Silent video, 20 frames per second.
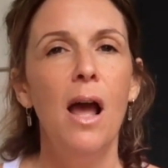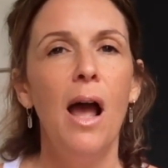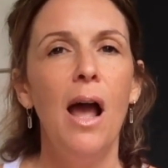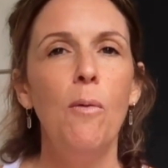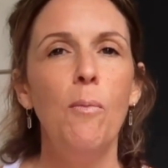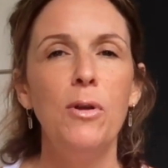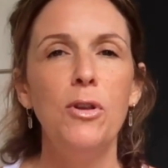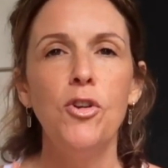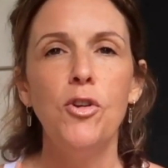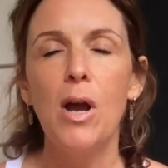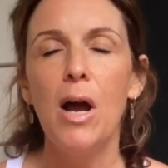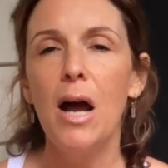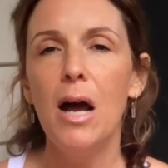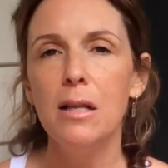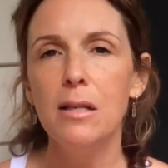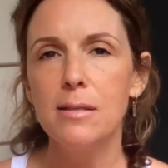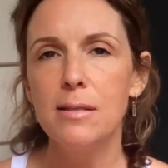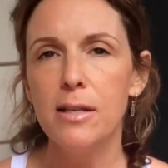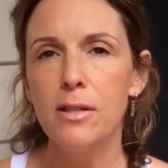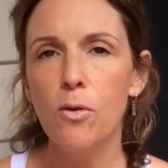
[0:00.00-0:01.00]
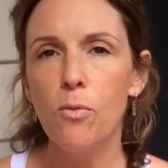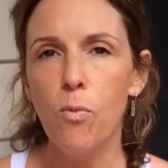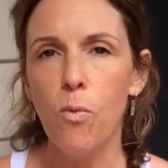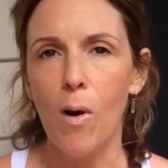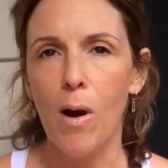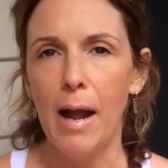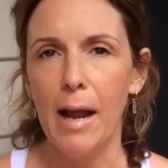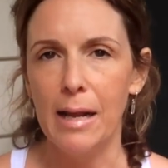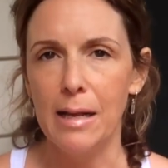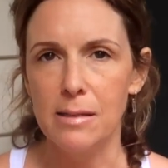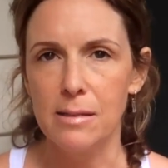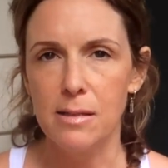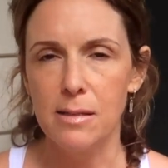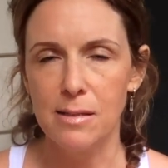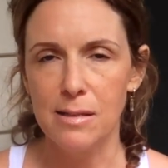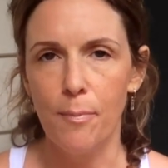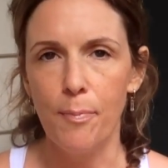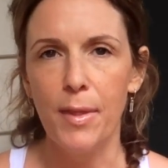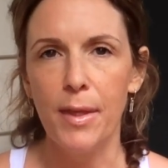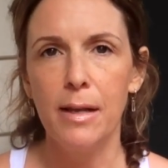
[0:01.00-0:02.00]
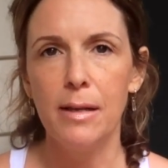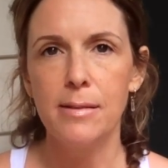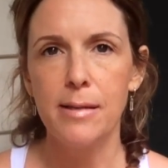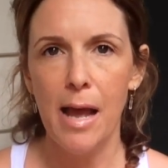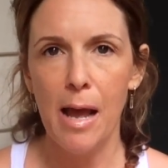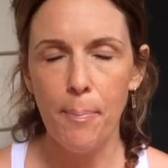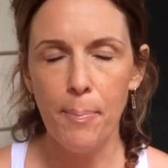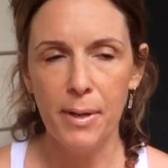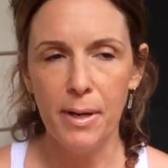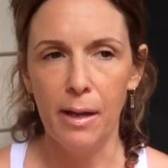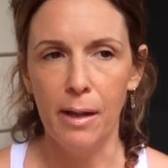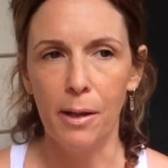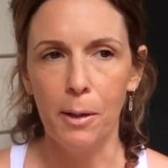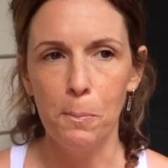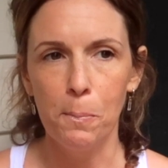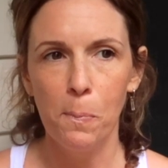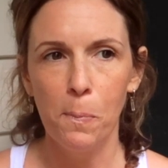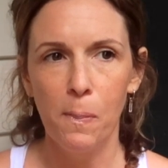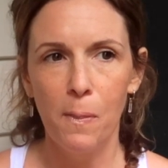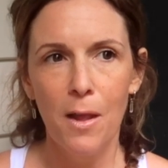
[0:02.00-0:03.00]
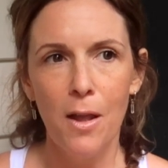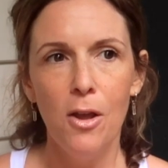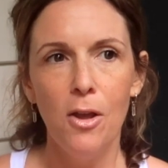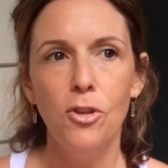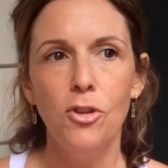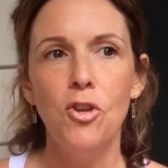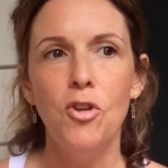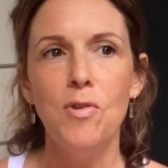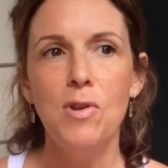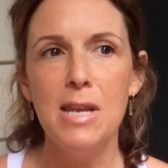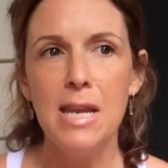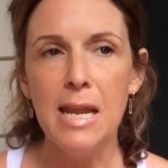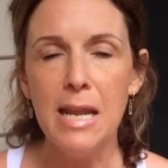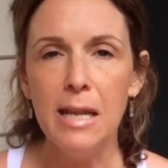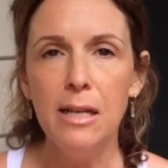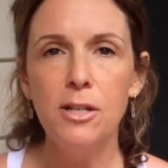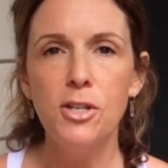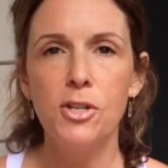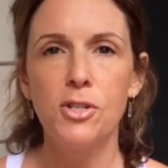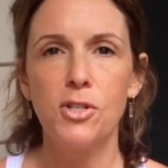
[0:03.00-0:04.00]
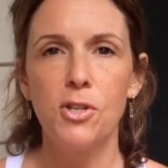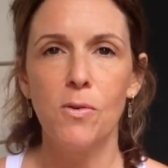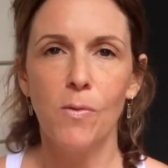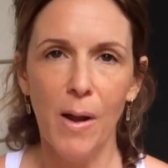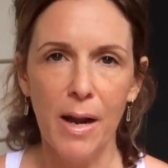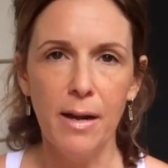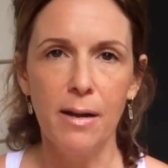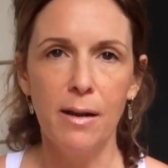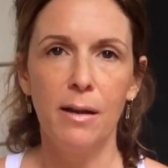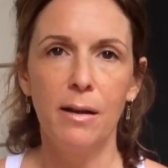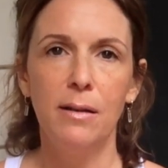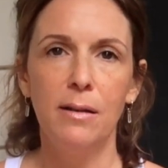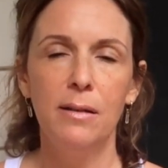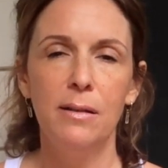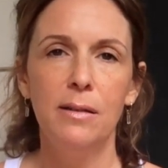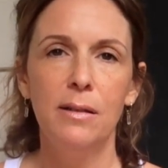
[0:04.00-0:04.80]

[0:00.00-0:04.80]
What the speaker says: And when you can't see the why as to something is happening, you need to surrender.